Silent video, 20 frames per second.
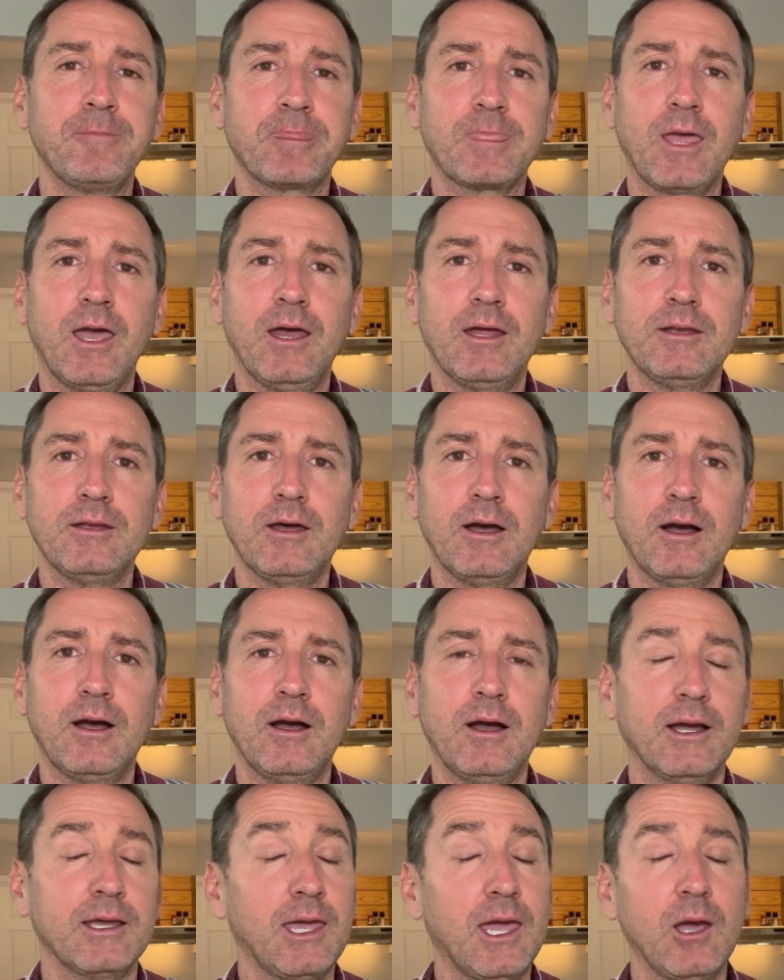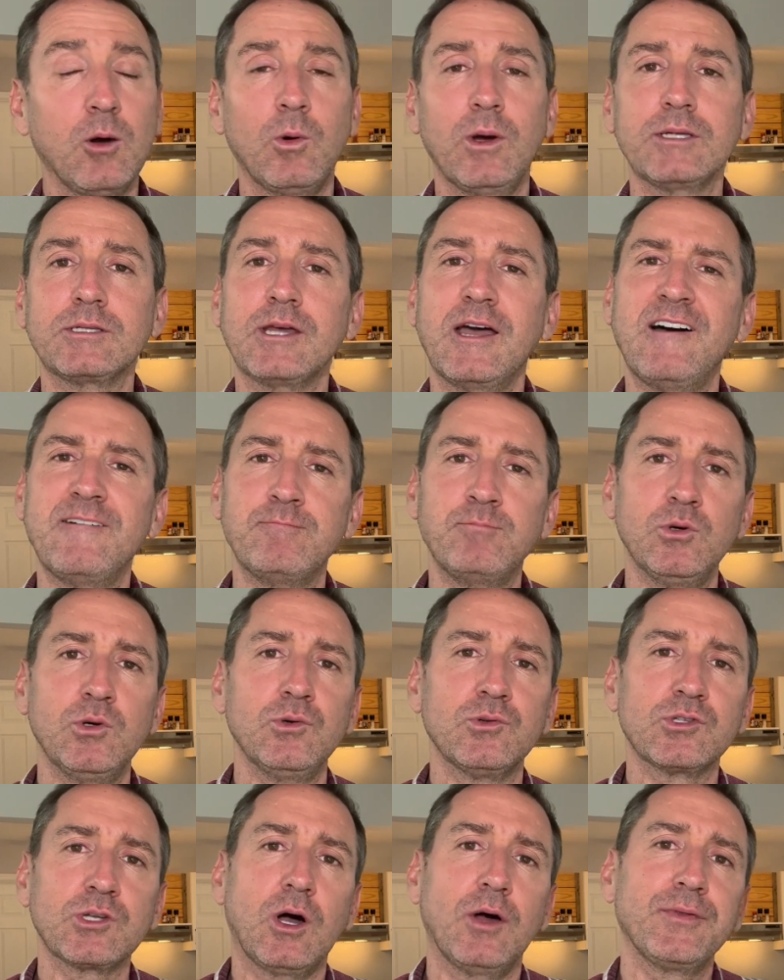And I can't wait to have
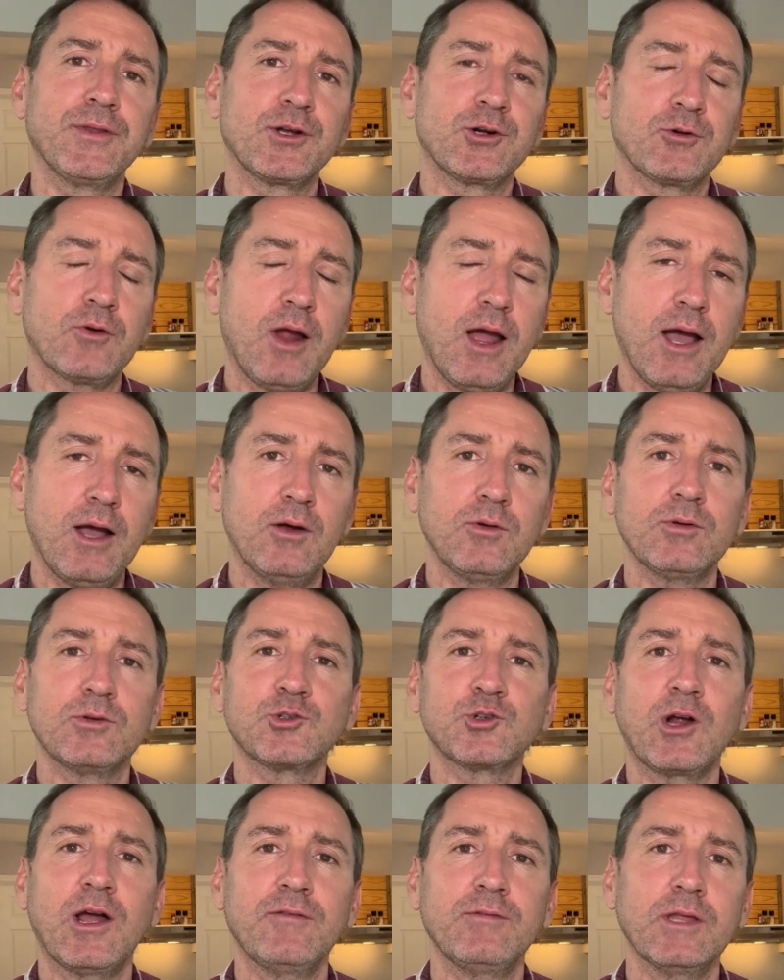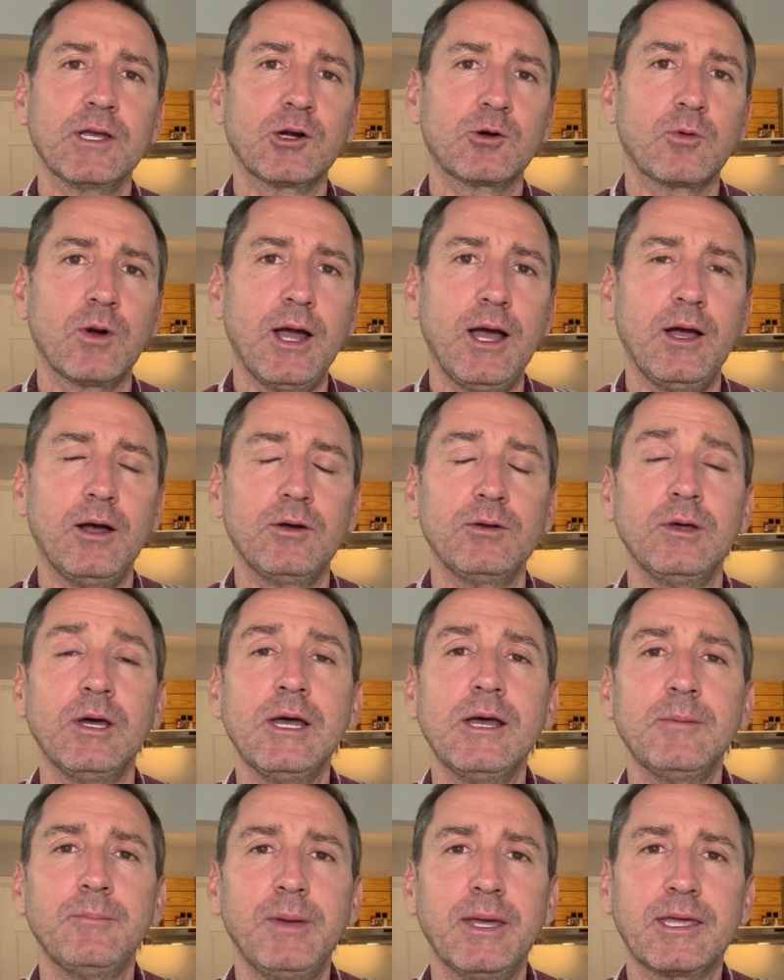boots on the ground, traveling around,
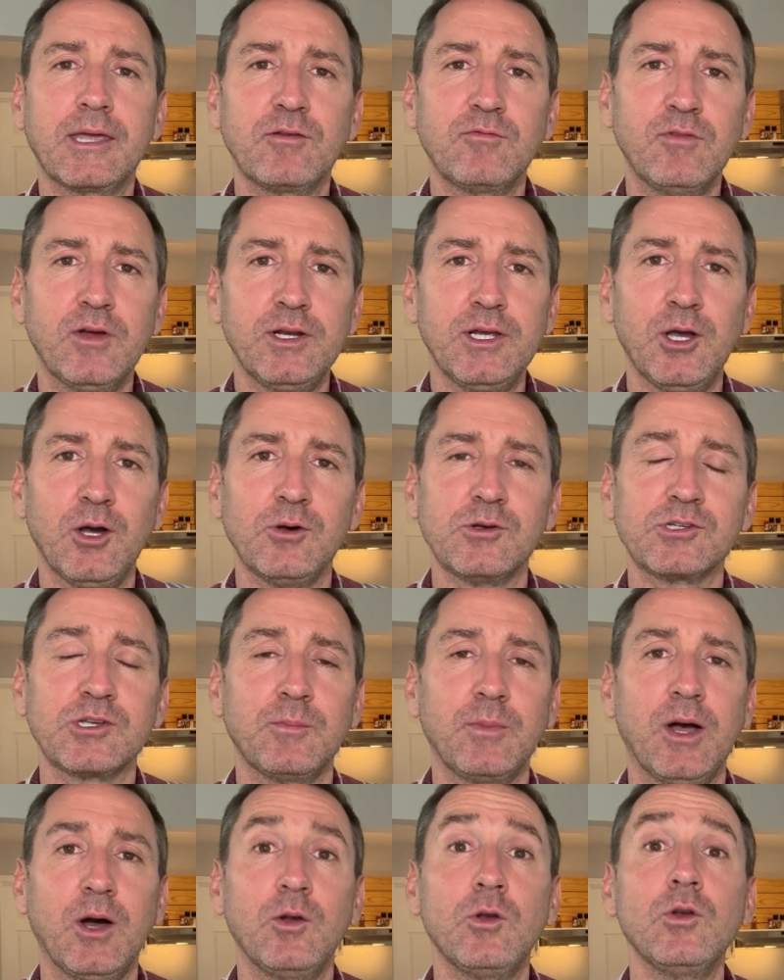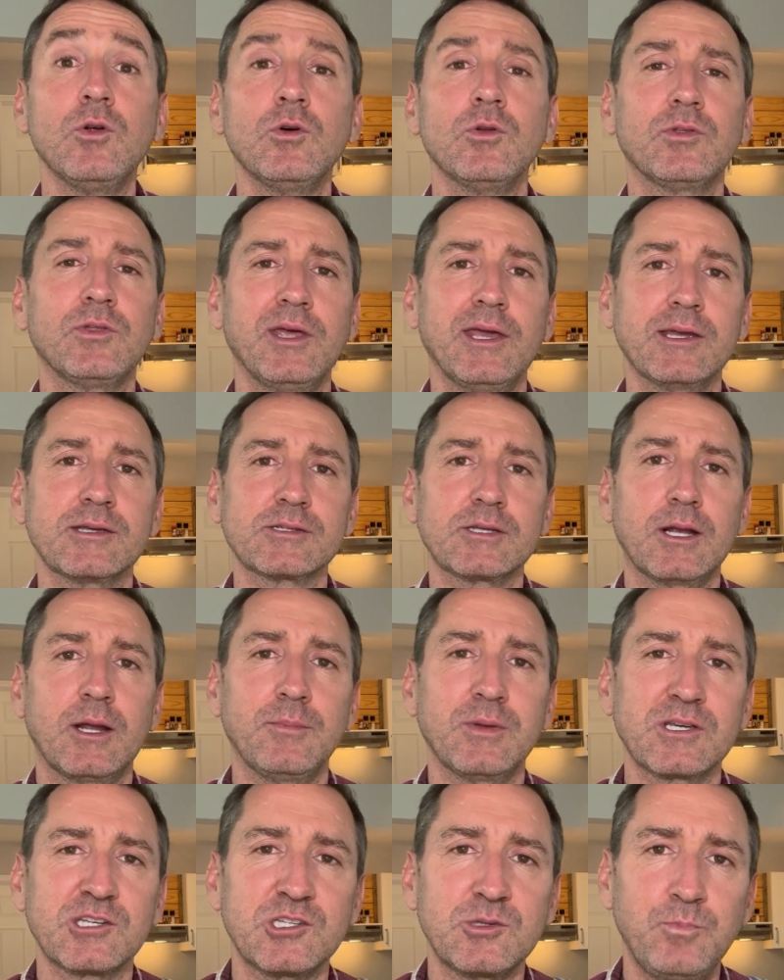making videos about new things that I'm
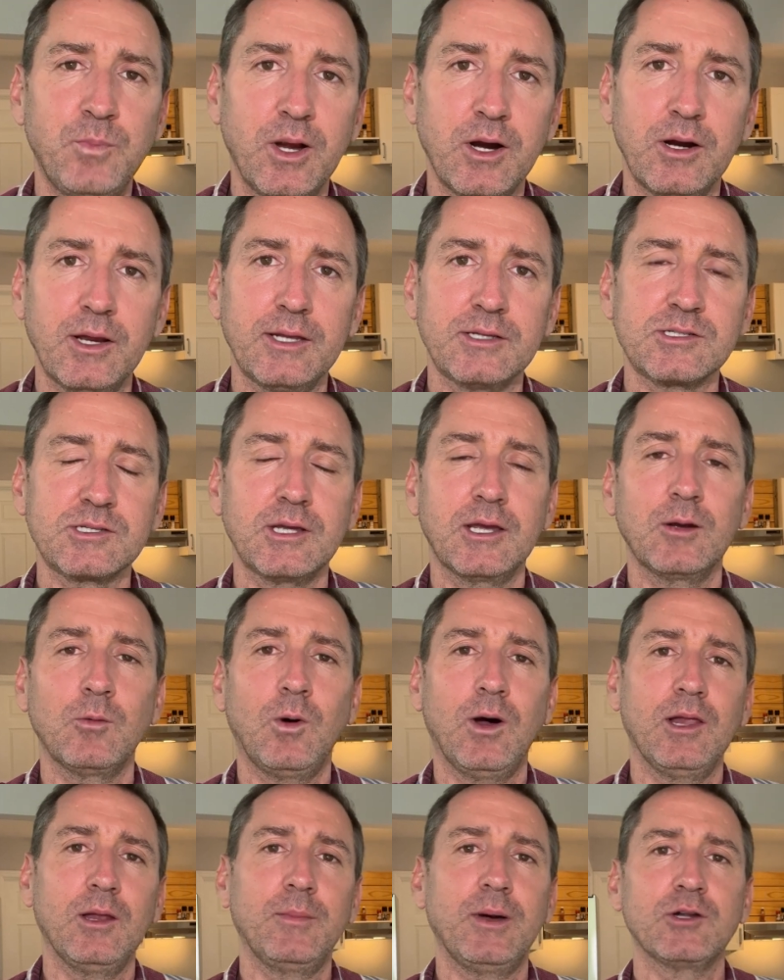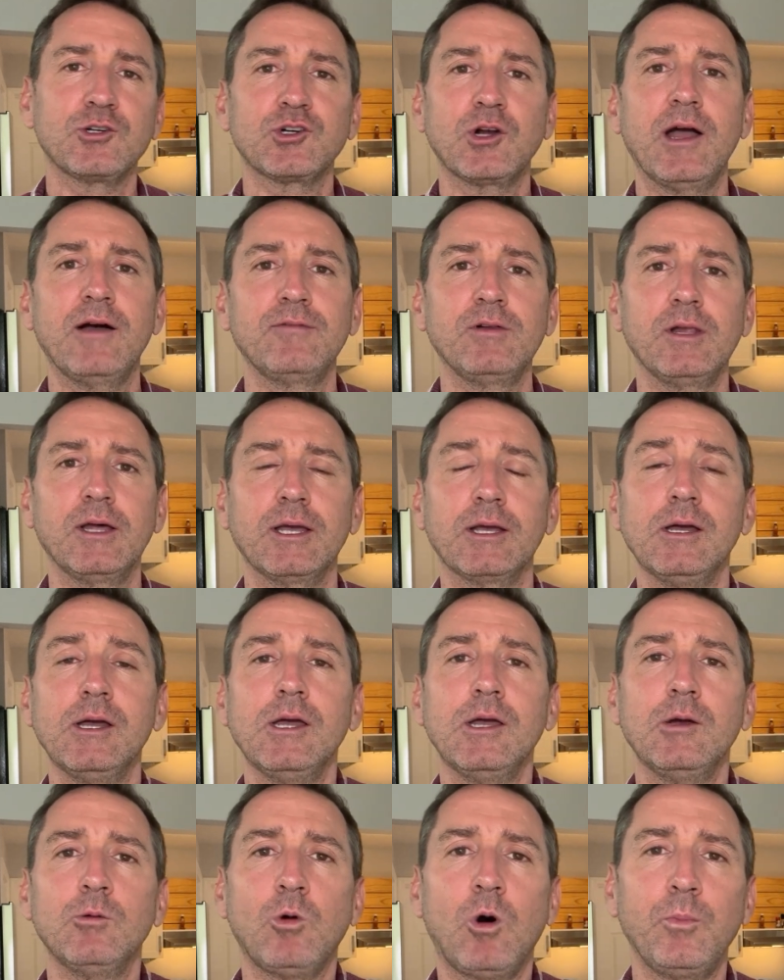experiencing while I'm out traveling.
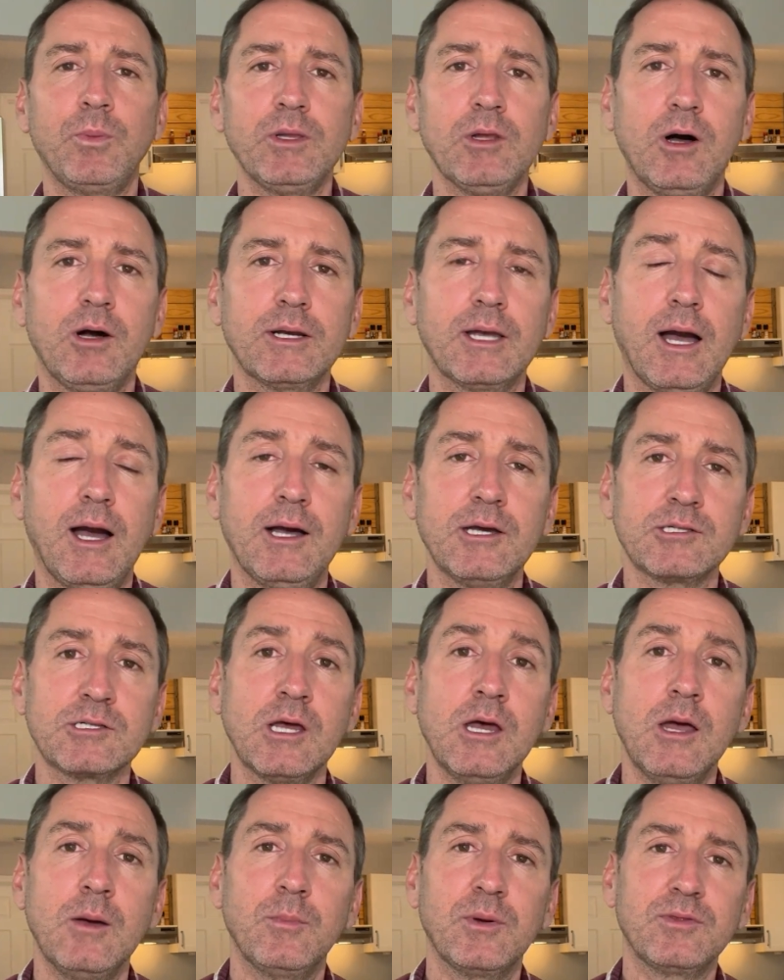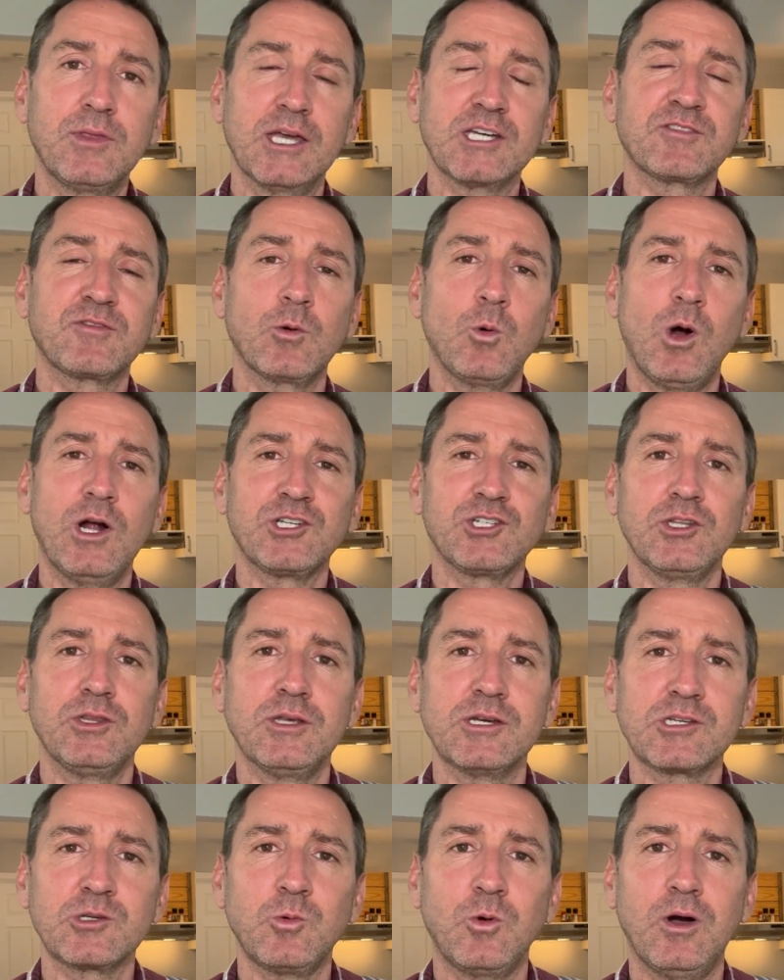Won't be long, guys, but thanks for watching
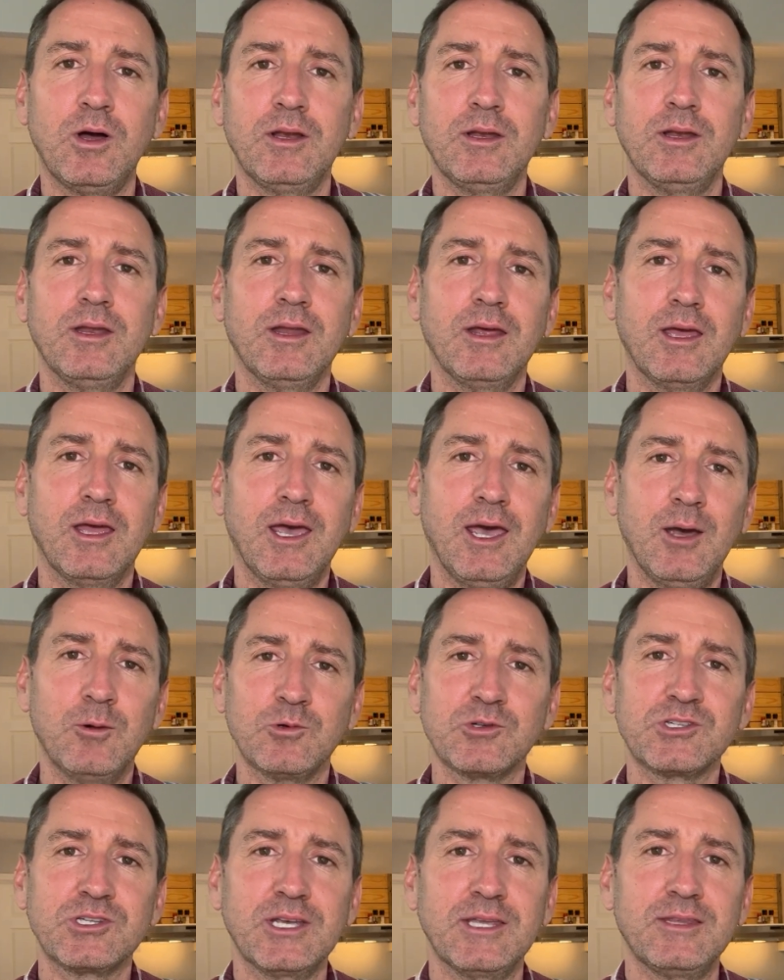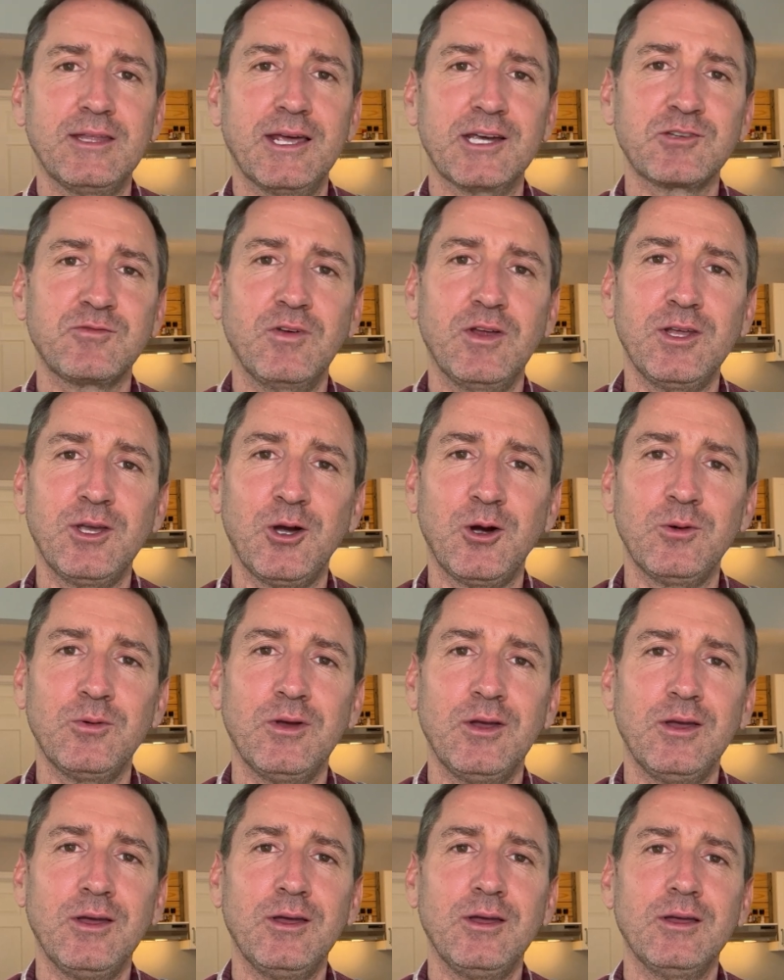this one, and we'll see you in the next video.
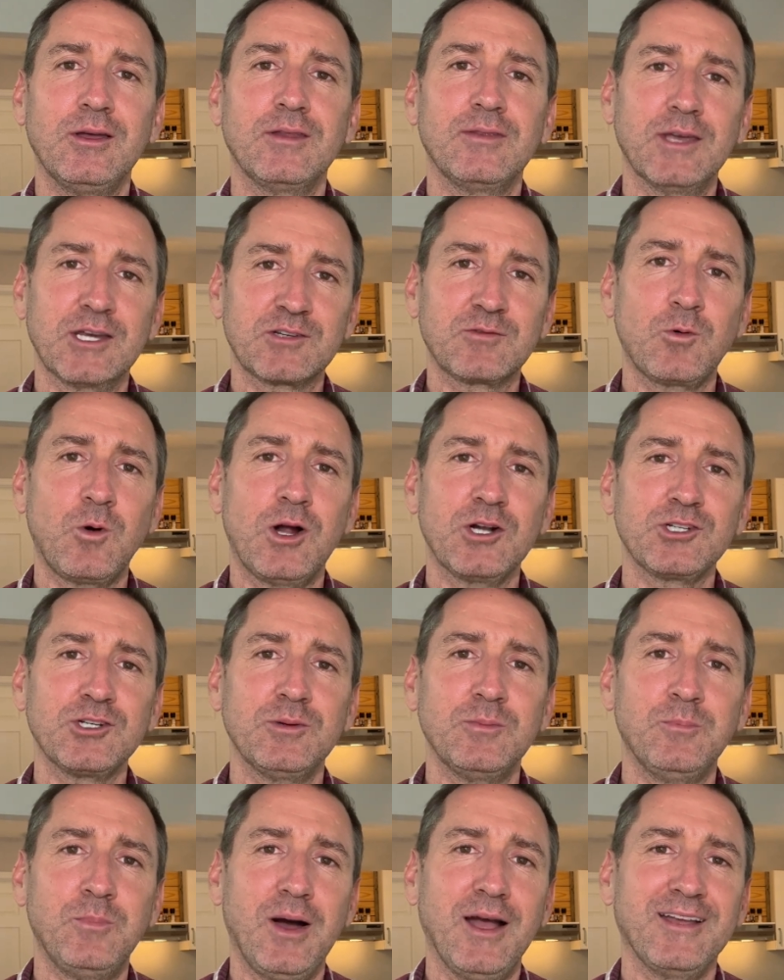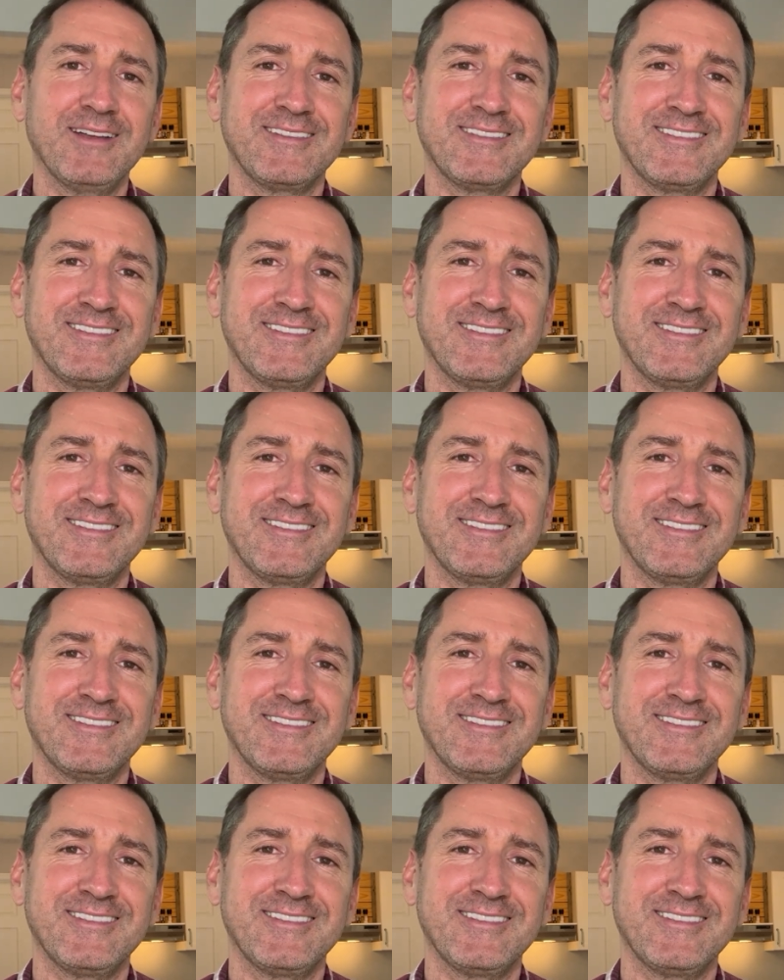Thanks for watching. Bye.